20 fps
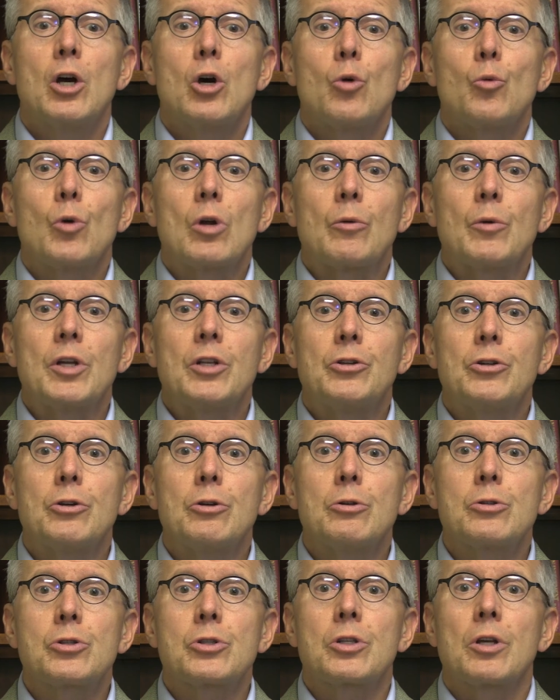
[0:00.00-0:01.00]
We
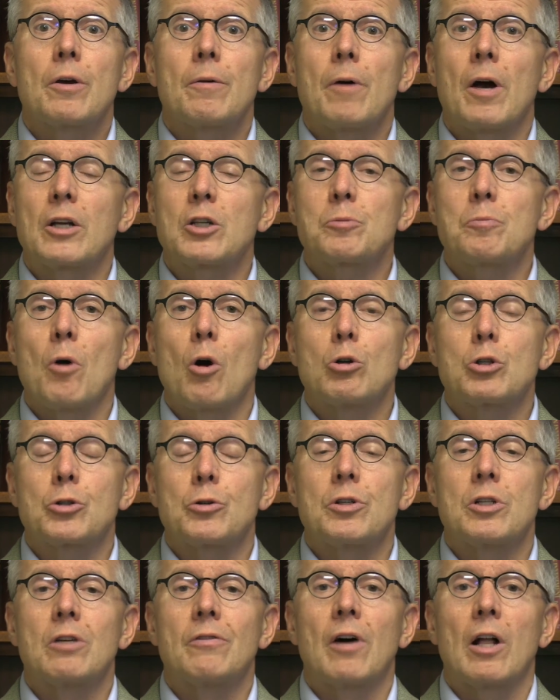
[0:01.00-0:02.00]
reduced
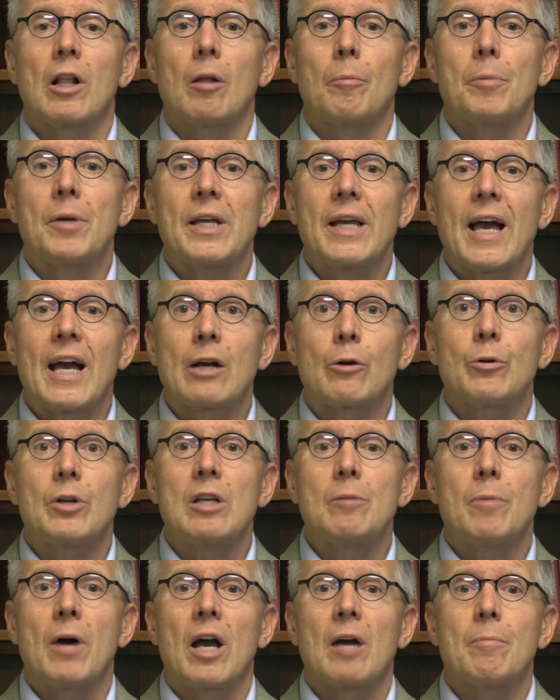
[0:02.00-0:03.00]
exposure in developing
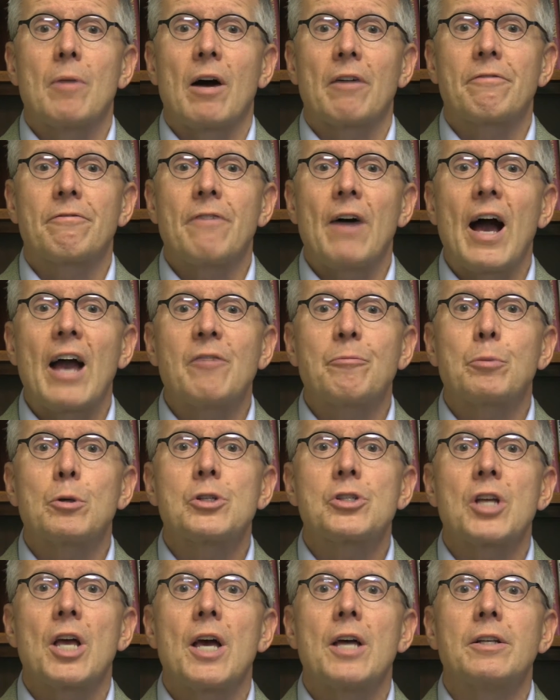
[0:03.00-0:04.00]
equity by about
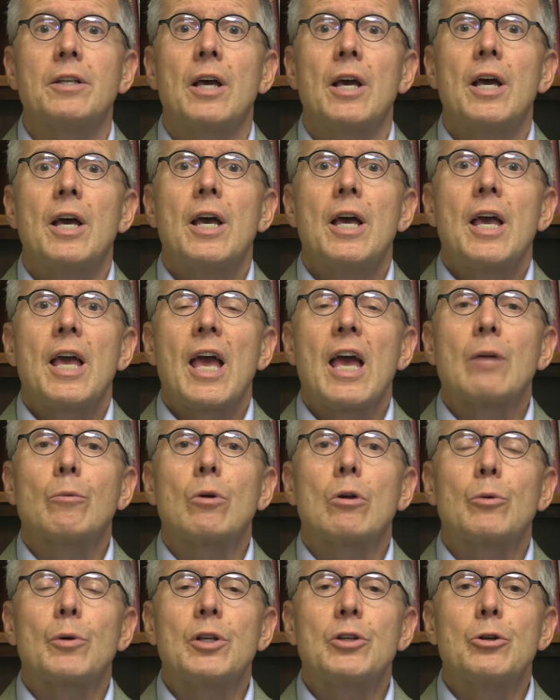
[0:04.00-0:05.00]
5%. And
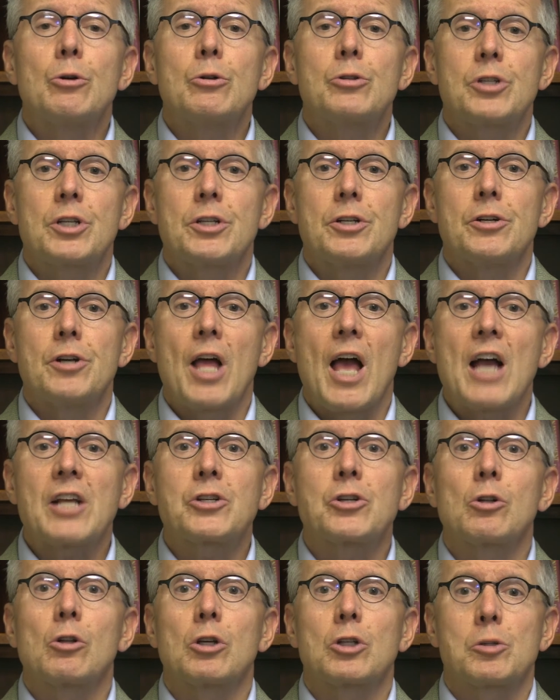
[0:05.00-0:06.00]
we reduced
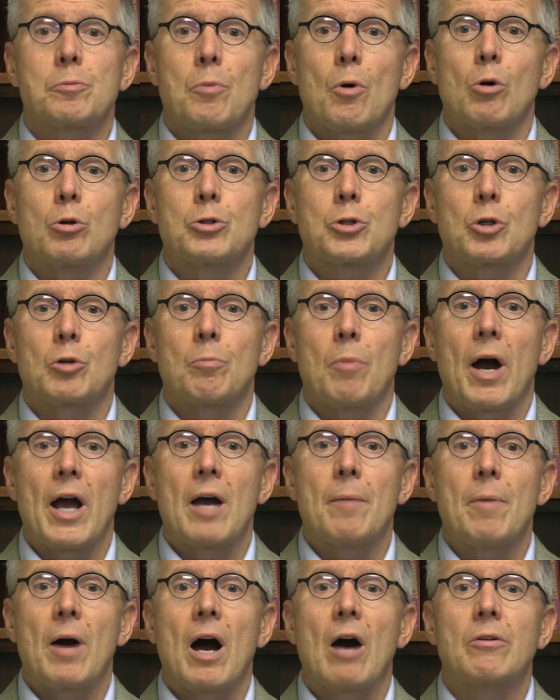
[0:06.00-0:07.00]
international exposure by
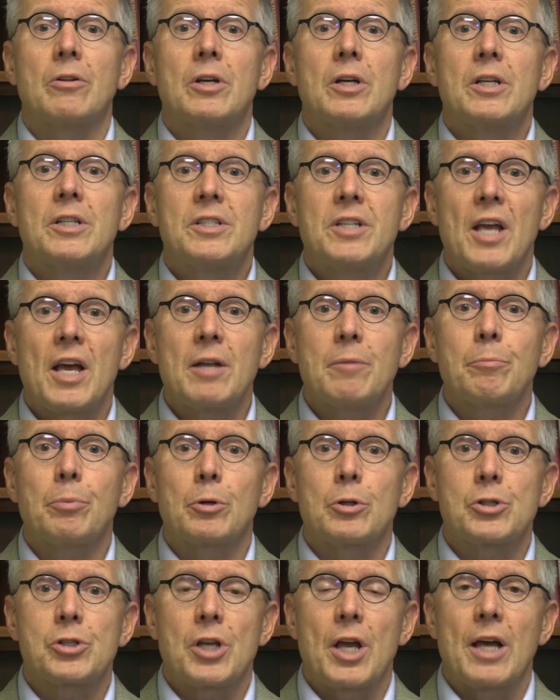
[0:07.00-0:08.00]
about
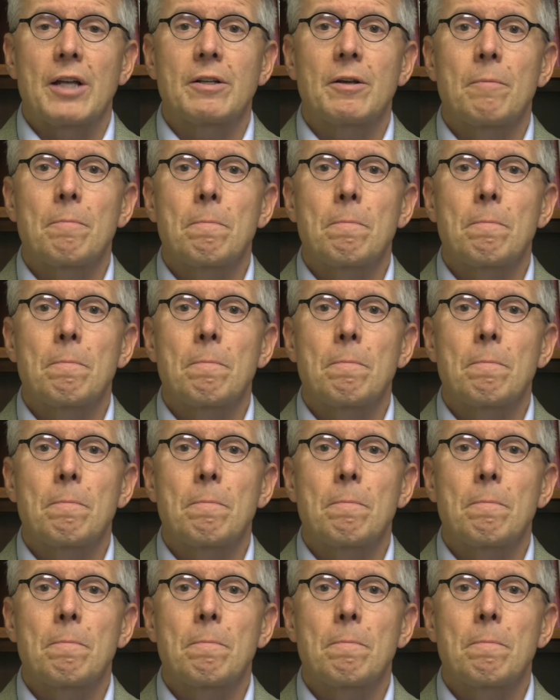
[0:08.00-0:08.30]
10%.